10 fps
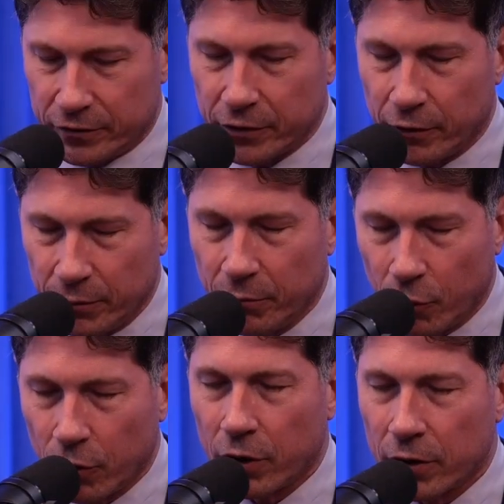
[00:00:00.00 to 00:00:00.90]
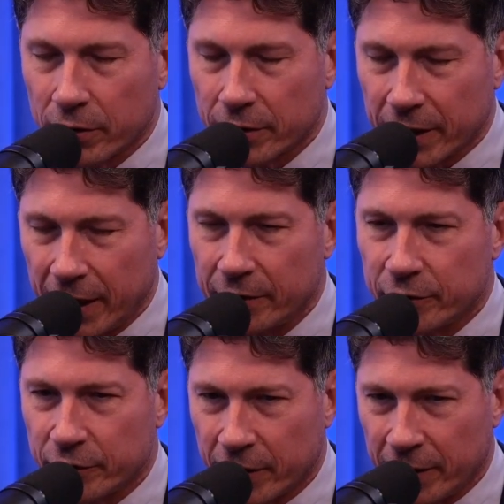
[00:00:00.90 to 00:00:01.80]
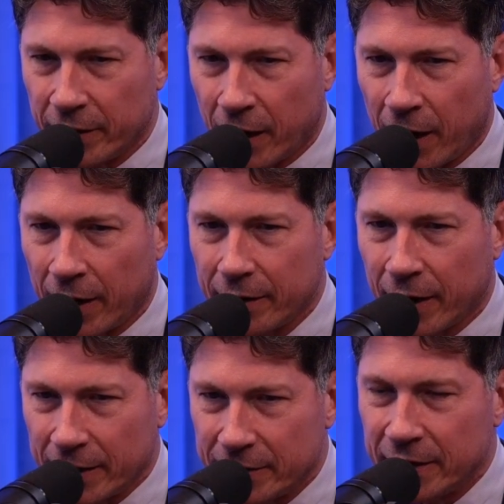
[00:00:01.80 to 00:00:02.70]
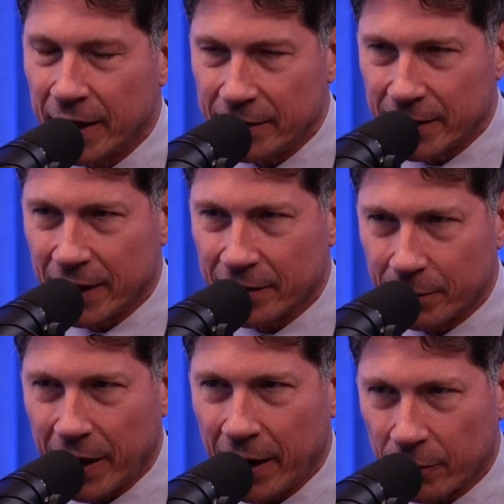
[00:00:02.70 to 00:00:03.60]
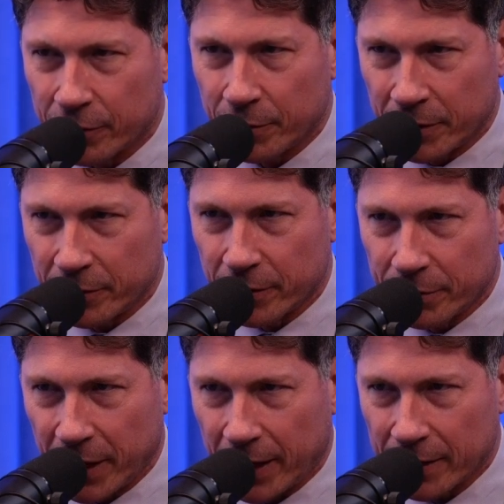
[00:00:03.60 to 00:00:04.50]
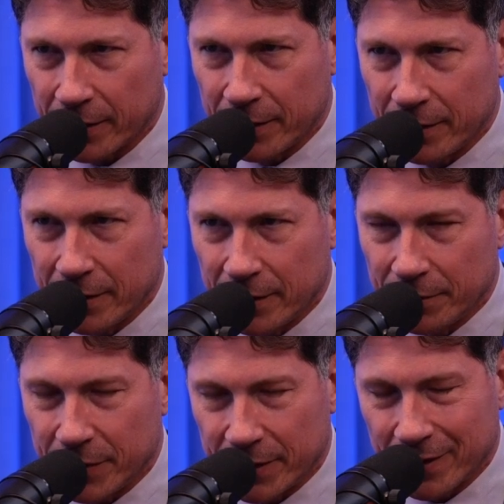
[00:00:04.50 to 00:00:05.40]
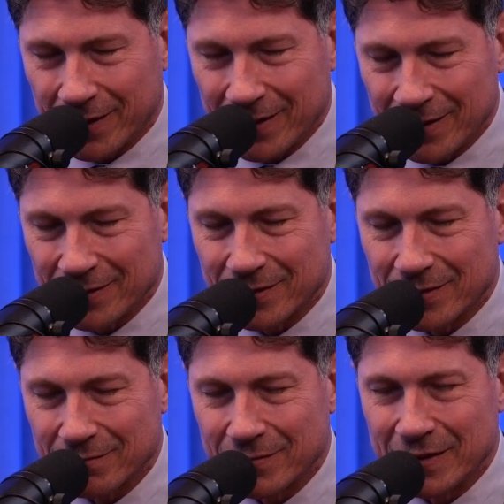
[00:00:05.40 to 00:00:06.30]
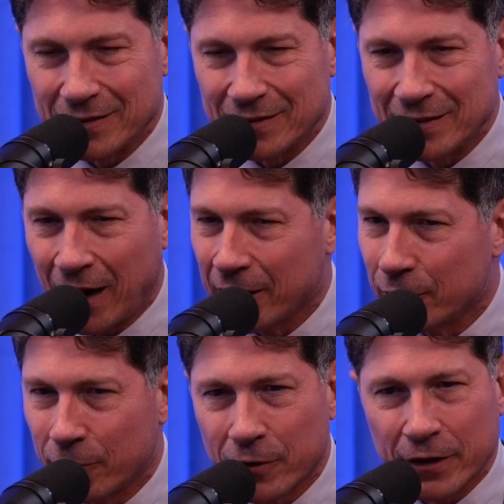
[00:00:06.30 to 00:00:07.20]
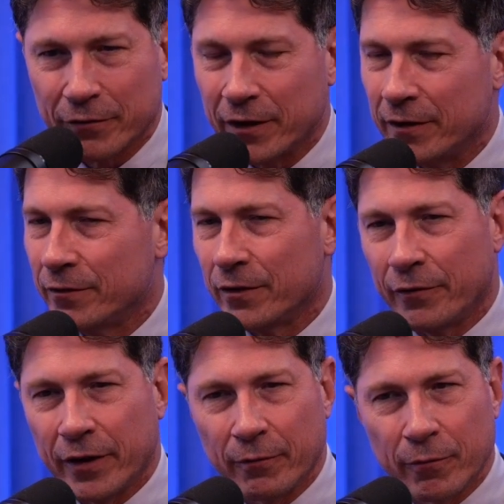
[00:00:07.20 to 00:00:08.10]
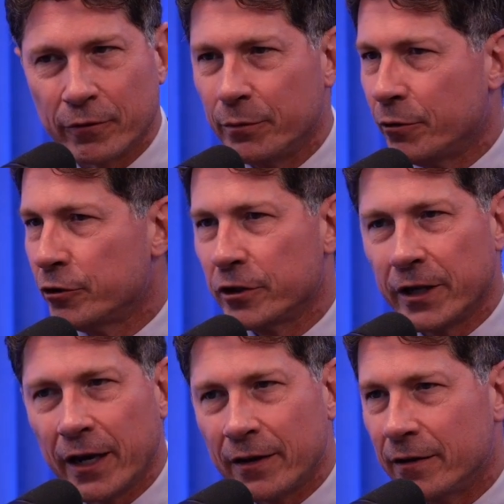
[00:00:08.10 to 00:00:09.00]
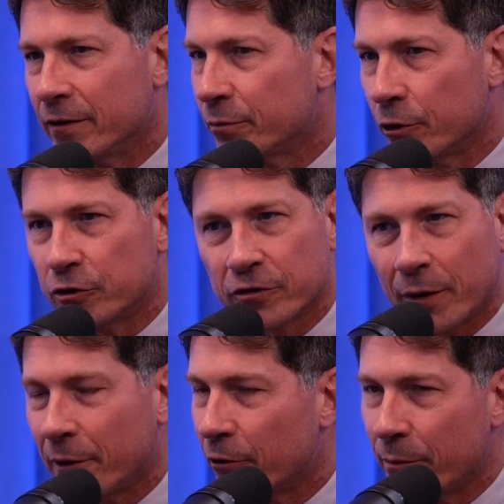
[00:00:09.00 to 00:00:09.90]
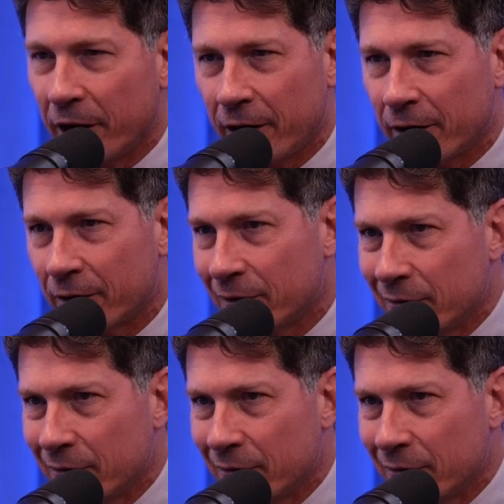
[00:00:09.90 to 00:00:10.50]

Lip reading: So in more cases than not, I tend to get them out from under the pec because it's not going to work if they really push again and it pushes on my repair.